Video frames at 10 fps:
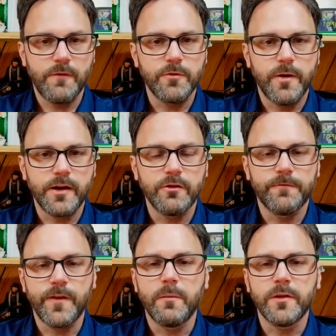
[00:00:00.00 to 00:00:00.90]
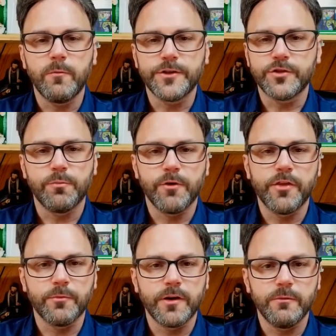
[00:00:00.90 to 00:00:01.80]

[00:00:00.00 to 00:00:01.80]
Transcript: everybody. Your family was your brethren.